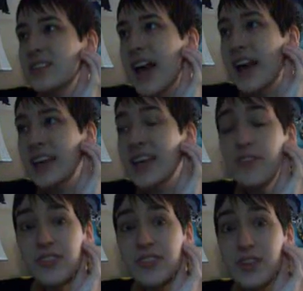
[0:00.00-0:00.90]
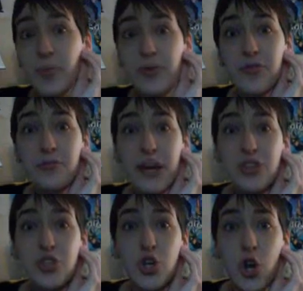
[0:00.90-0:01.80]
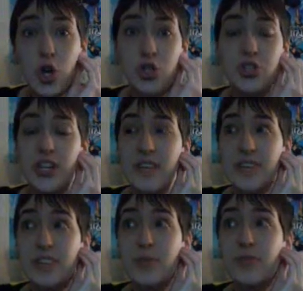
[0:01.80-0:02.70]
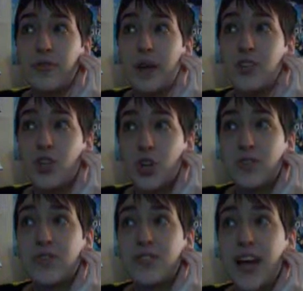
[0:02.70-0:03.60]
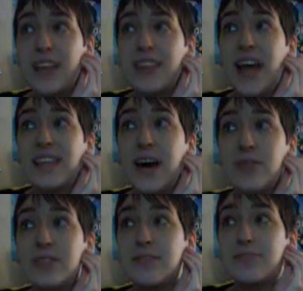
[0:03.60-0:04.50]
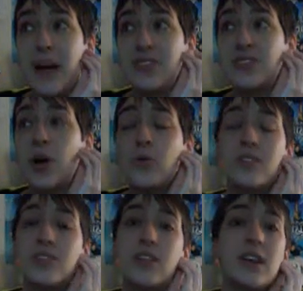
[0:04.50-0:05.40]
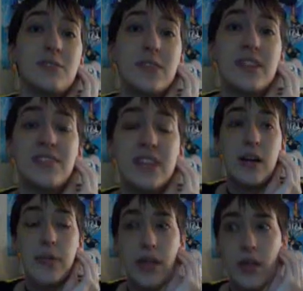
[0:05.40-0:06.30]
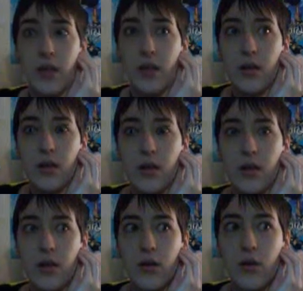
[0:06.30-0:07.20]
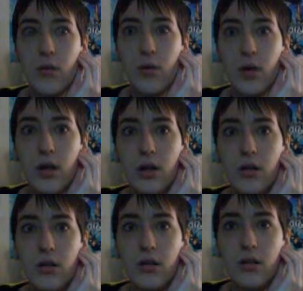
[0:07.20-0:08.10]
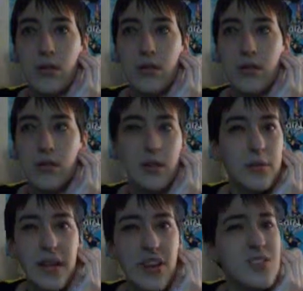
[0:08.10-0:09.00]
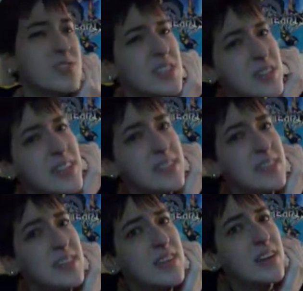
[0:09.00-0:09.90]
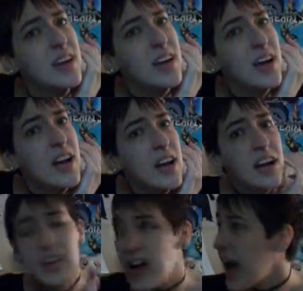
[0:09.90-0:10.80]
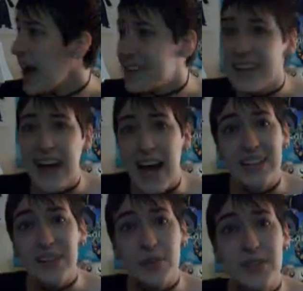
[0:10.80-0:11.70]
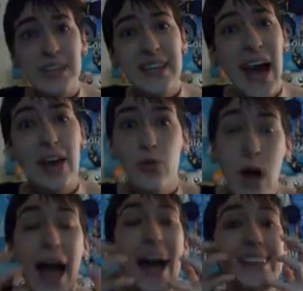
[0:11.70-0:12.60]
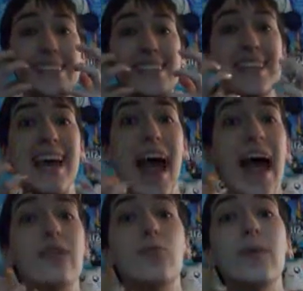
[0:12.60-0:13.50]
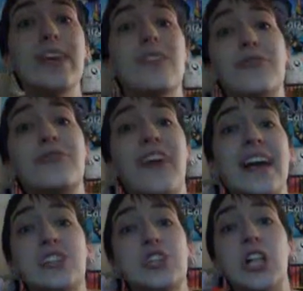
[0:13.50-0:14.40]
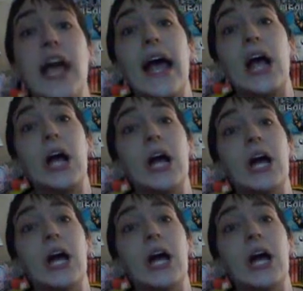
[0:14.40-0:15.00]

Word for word: And even someone from my church, even someone from my church said that that was the best Tony Stark cosplay they've I'm like, what? I'm like, are you serious? At the con, there was a guy who actually had real facial hair.